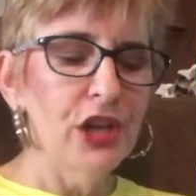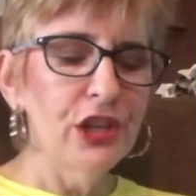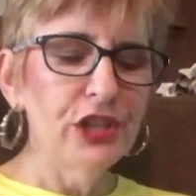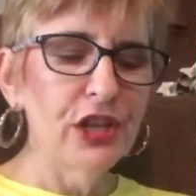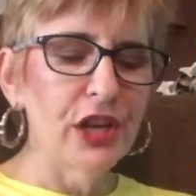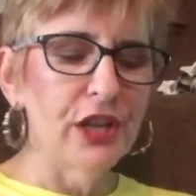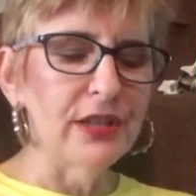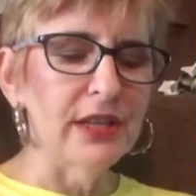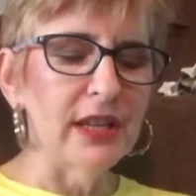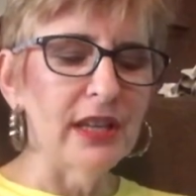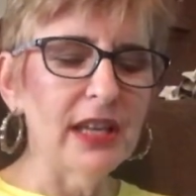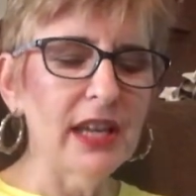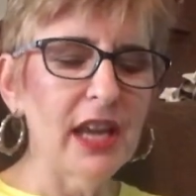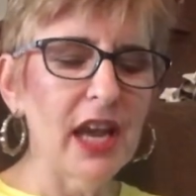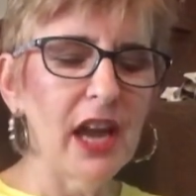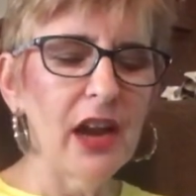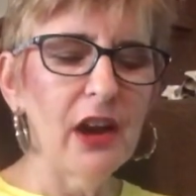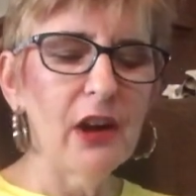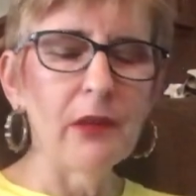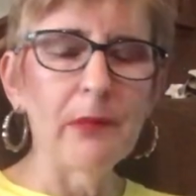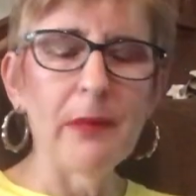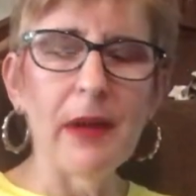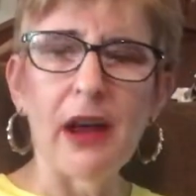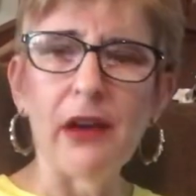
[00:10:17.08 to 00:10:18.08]
doesn't
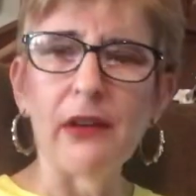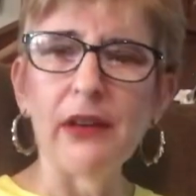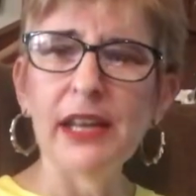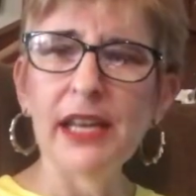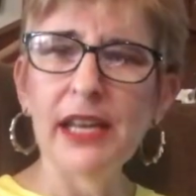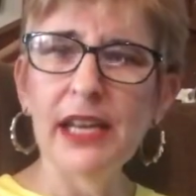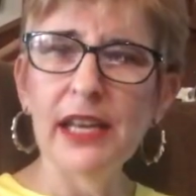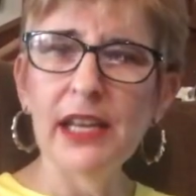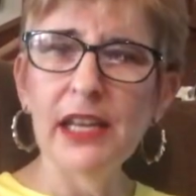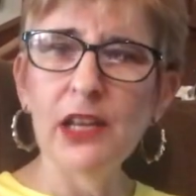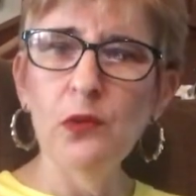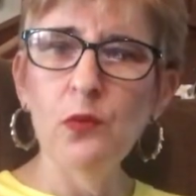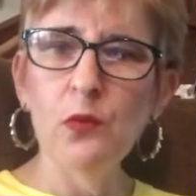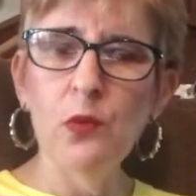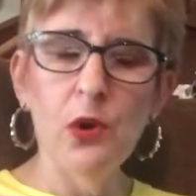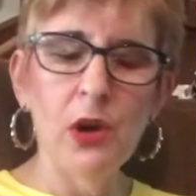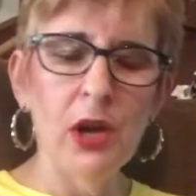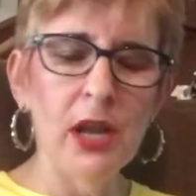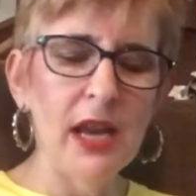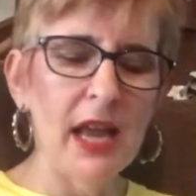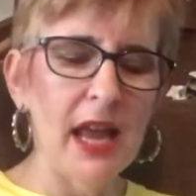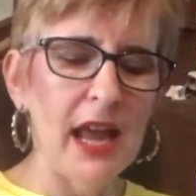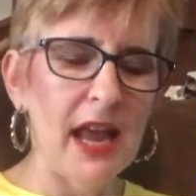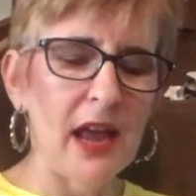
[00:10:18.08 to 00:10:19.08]
care about
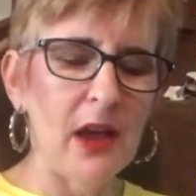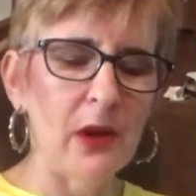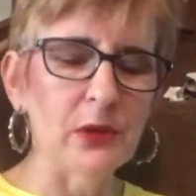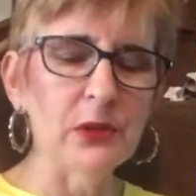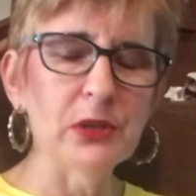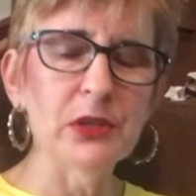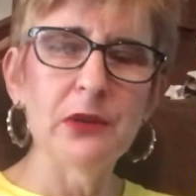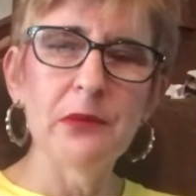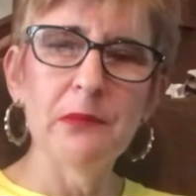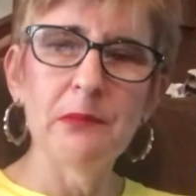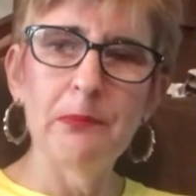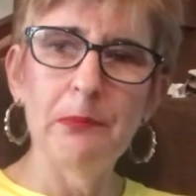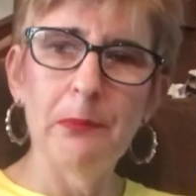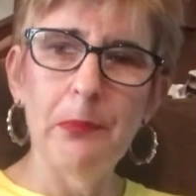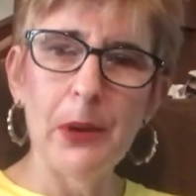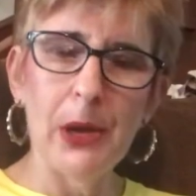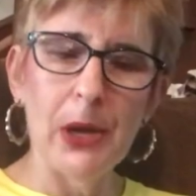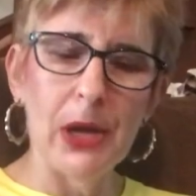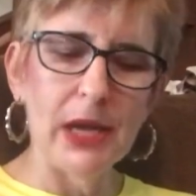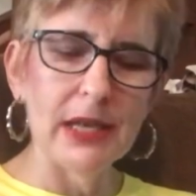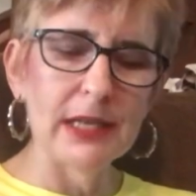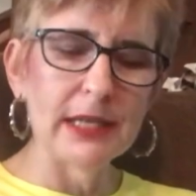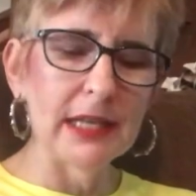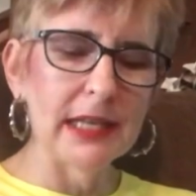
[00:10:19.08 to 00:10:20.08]
anyone else
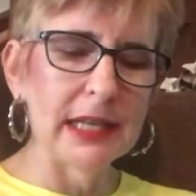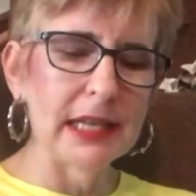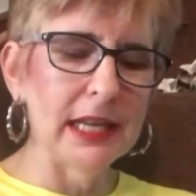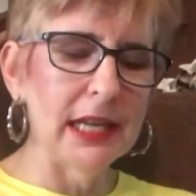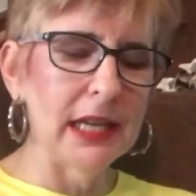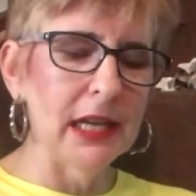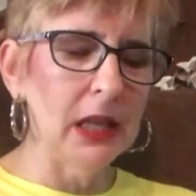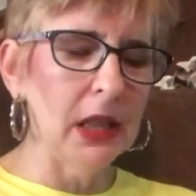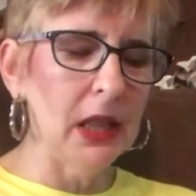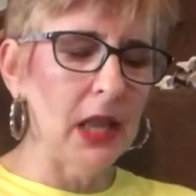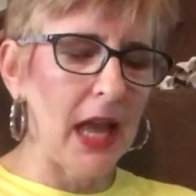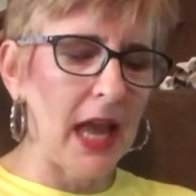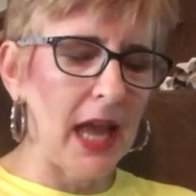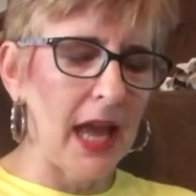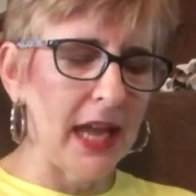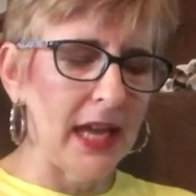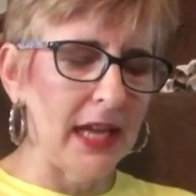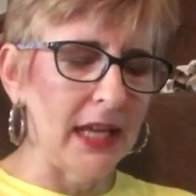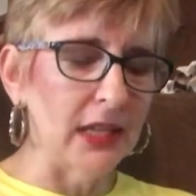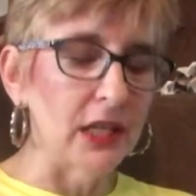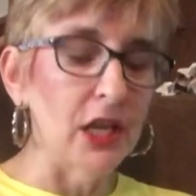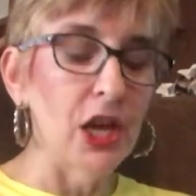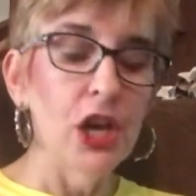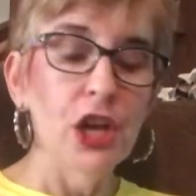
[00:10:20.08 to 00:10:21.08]
but
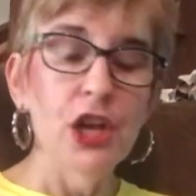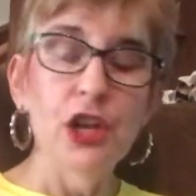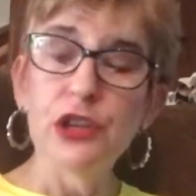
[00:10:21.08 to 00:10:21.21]
Ghislaine.